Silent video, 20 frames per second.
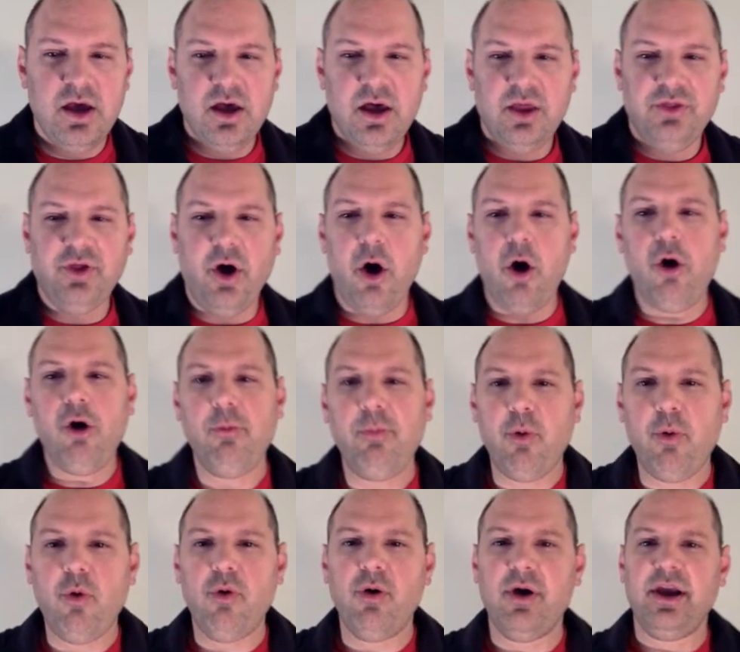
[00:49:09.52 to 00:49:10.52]
The whole
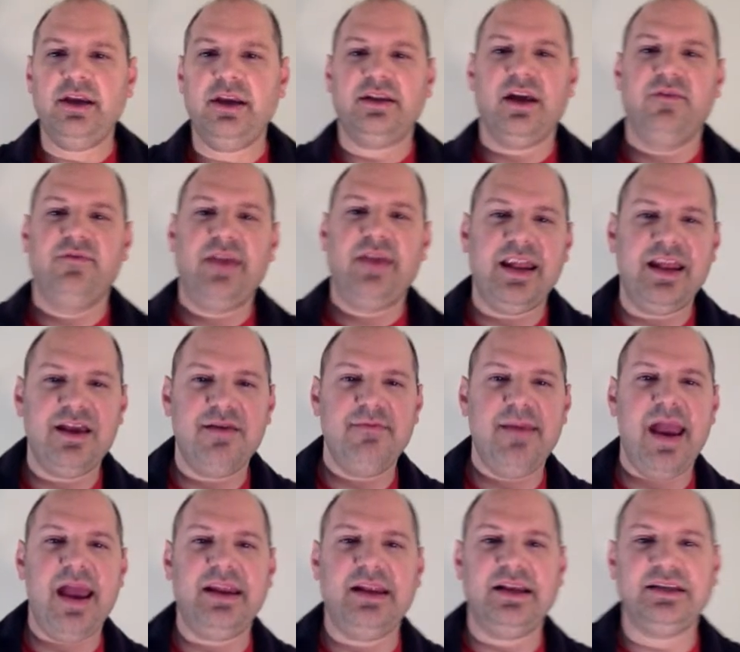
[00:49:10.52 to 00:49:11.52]
point of getting
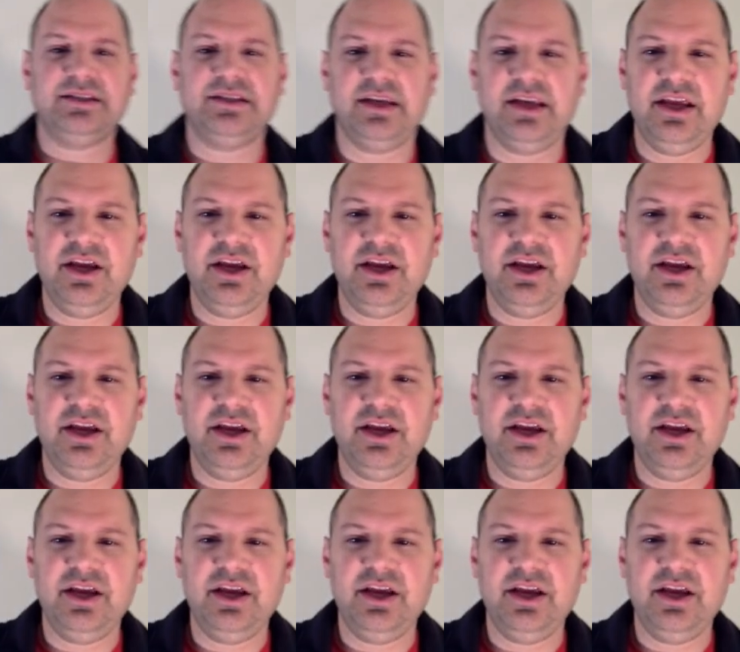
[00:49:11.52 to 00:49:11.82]
Manning's